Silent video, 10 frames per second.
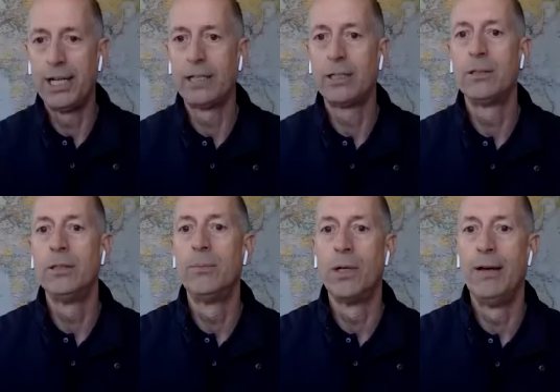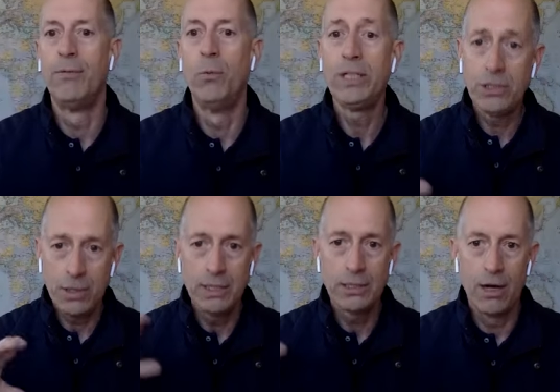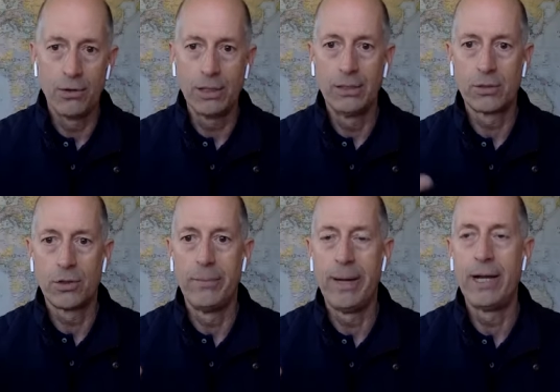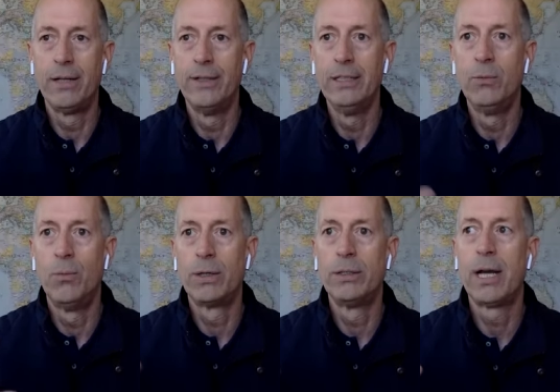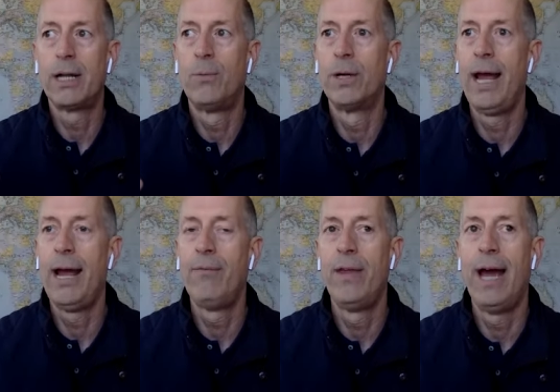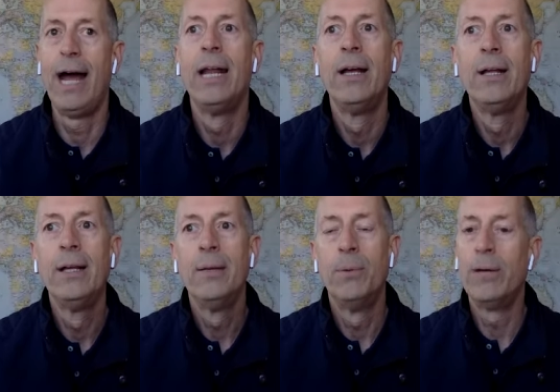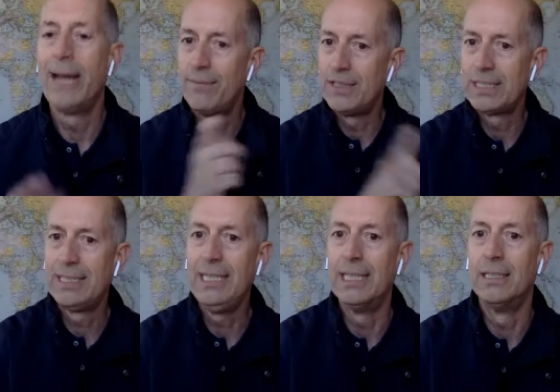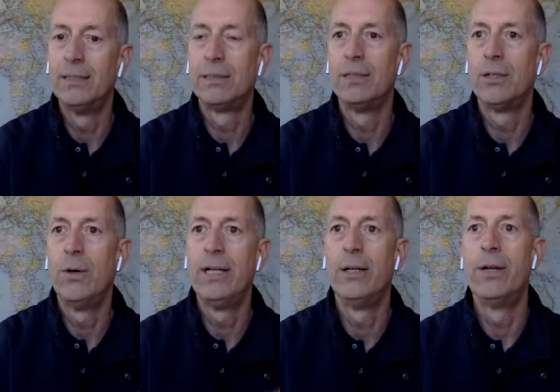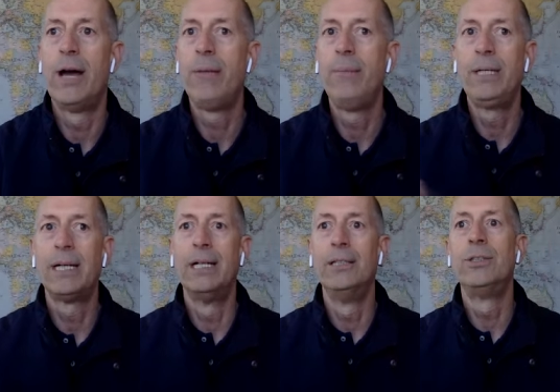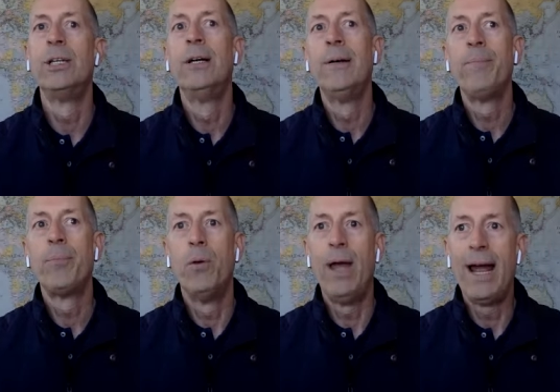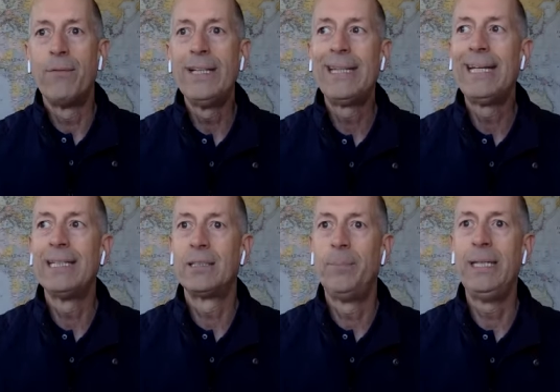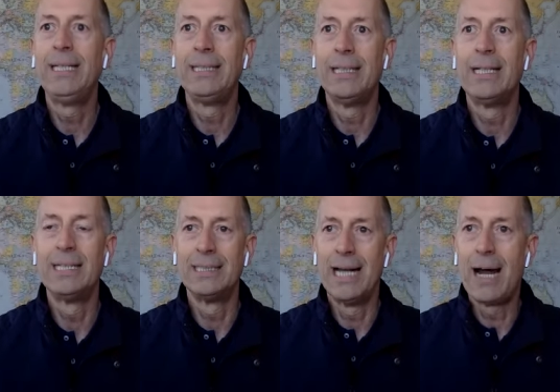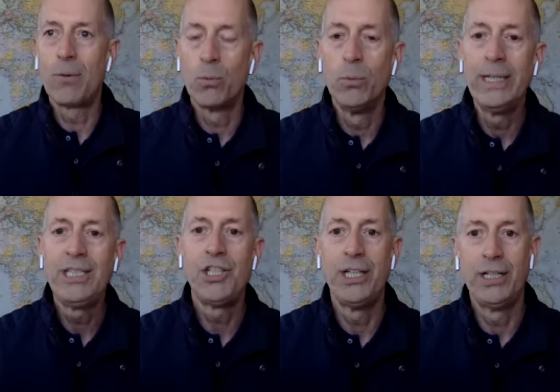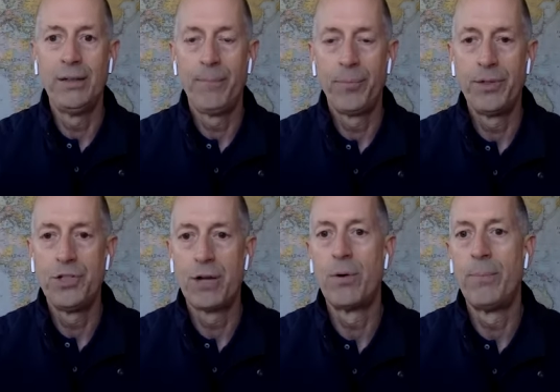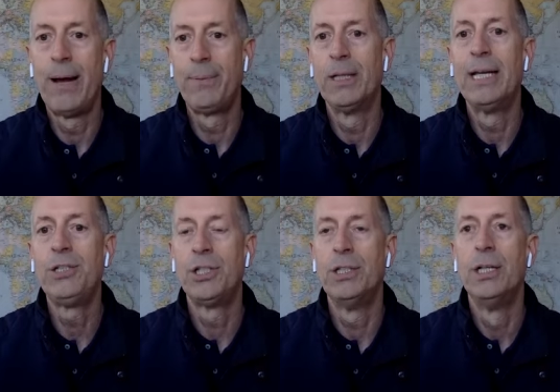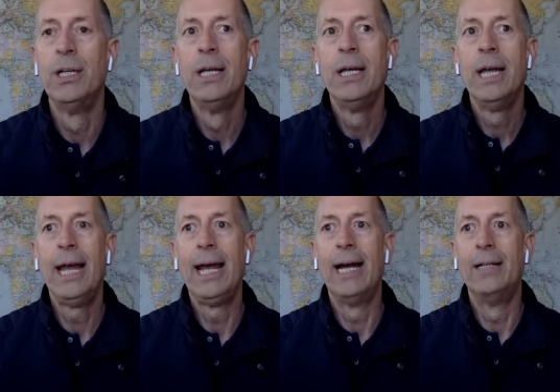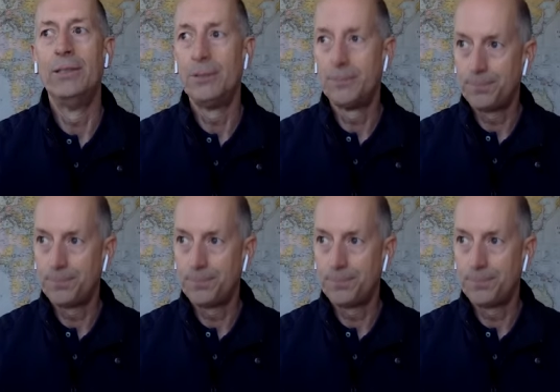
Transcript: at the consumer level which mm-hmm. is healthy a certain amount of it and you want you kind of want to have that but we haven't seen it since 08 and 09 because everything that's being done is not reaching the general population. And